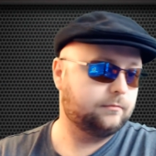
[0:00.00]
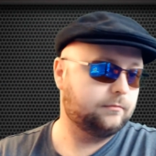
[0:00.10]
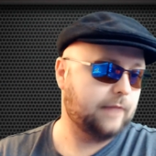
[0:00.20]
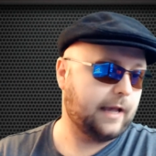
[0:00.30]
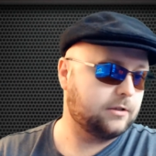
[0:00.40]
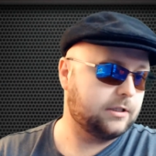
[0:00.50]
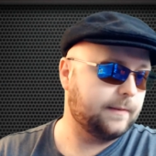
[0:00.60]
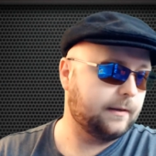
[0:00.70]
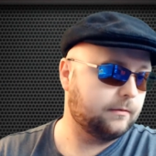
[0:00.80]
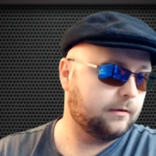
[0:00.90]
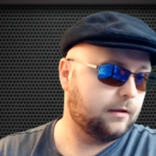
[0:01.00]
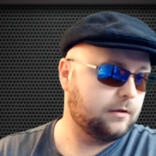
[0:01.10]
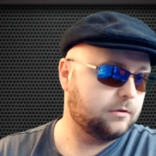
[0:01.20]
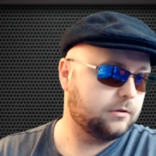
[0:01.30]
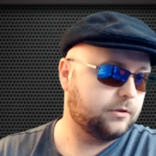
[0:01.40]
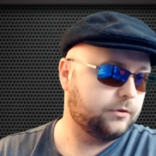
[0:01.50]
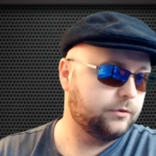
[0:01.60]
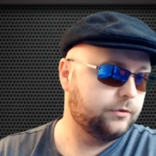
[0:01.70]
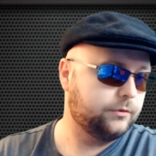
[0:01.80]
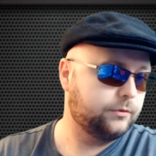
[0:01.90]
Actually, it's been closer
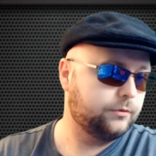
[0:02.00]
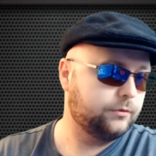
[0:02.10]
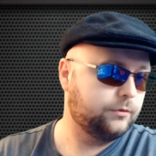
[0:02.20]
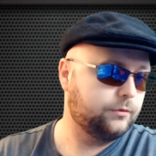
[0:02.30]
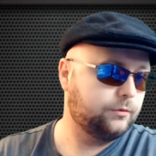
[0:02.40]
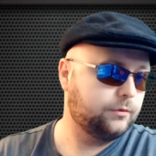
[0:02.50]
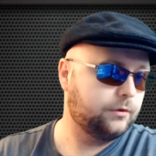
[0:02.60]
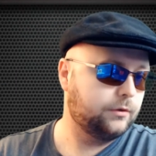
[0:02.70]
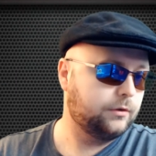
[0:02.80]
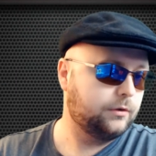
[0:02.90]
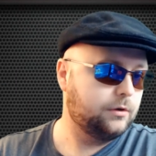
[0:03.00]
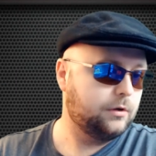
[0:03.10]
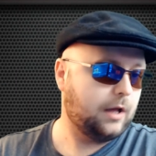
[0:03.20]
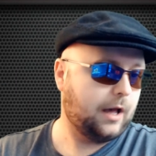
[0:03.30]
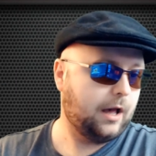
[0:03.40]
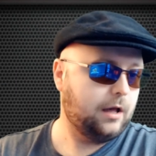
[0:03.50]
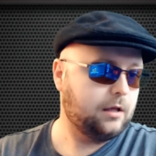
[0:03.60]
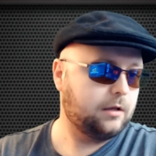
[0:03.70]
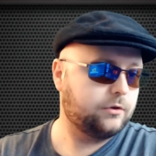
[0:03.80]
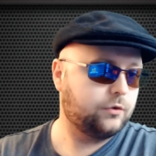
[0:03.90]
to
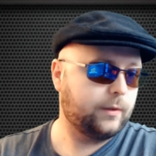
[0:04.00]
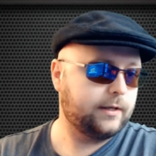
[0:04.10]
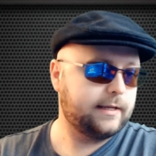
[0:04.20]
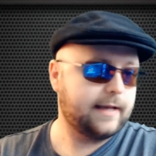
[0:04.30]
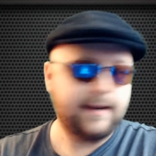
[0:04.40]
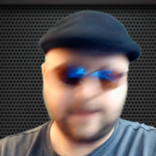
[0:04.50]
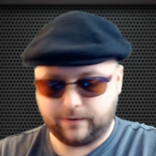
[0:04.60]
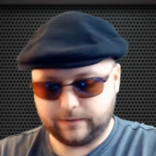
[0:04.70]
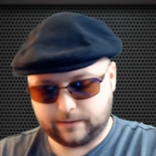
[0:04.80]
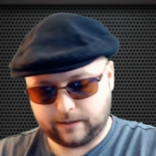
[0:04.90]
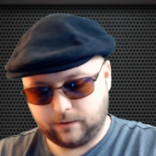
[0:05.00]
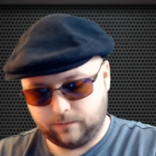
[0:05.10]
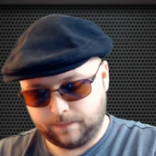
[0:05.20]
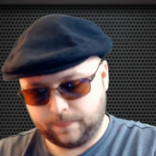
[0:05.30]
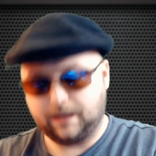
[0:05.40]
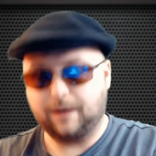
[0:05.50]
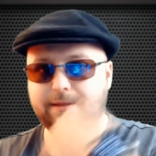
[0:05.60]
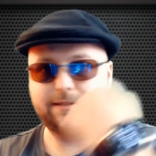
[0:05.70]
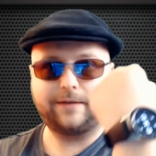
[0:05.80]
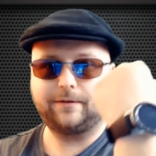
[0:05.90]
28 hours ago, and I'm
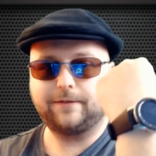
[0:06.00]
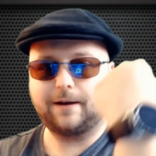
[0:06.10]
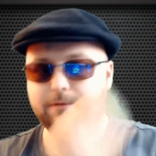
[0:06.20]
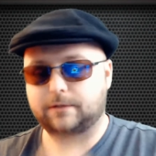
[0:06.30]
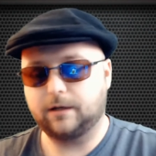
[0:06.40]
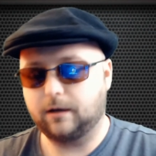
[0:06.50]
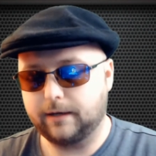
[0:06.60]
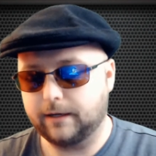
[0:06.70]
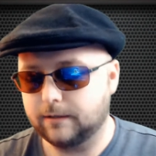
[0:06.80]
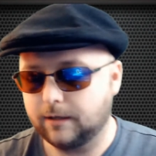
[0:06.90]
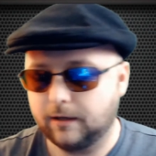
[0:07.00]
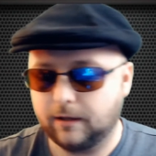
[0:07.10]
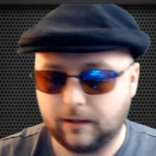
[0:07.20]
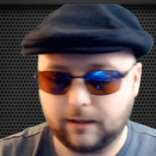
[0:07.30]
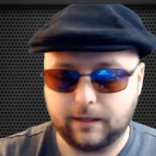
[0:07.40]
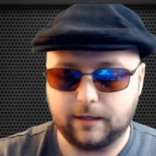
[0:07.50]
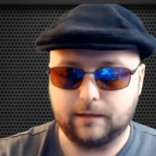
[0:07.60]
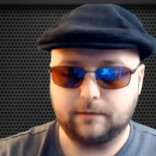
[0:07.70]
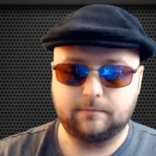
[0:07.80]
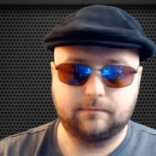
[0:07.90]
at 75% on it.
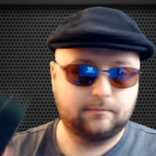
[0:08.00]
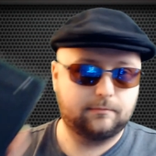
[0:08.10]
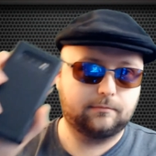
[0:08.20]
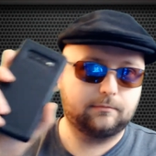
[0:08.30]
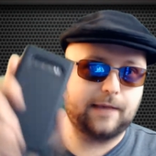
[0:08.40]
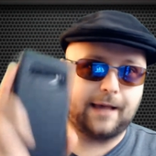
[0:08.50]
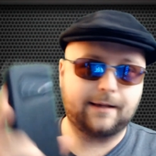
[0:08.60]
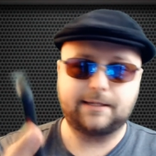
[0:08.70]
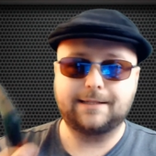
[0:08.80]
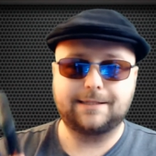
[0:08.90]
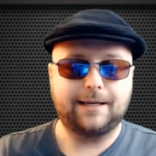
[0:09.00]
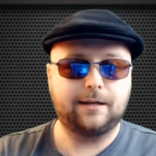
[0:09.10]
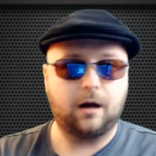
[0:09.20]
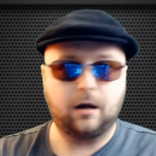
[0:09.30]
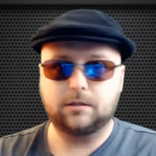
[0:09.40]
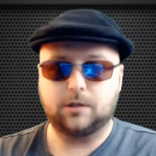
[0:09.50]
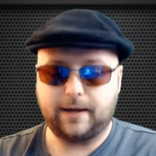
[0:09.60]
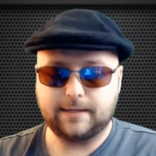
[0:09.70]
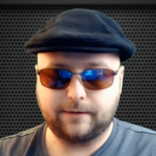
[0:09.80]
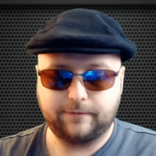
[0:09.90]
The Galaxy S10 also
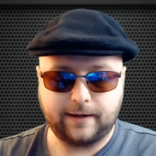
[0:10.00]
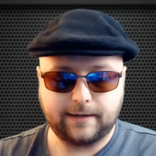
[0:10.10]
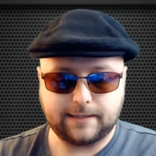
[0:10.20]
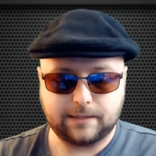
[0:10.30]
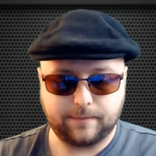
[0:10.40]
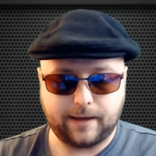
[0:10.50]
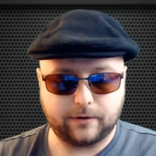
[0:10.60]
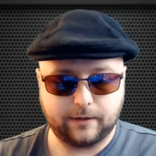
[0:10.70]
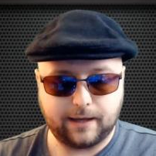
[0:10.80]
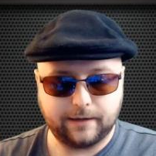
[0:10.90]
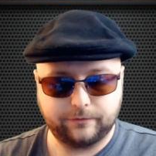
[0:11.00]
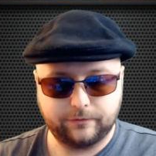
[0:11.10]
has a fantastic battery life.